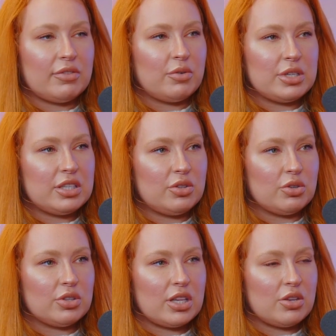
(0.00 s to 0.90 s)
I've always
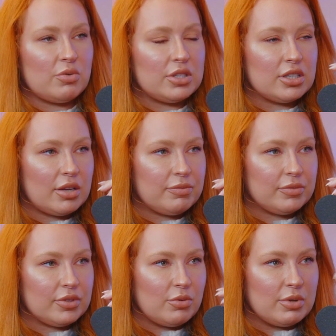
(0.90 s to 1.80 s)
thought that you would
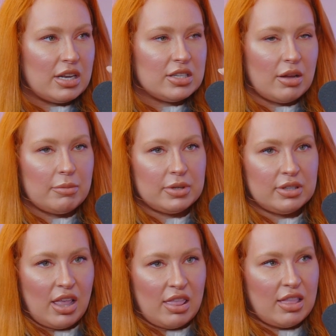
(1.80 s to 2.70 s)
end up
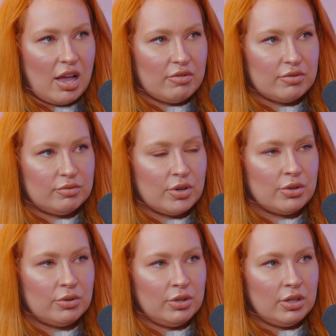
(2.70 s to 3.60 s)
in that route.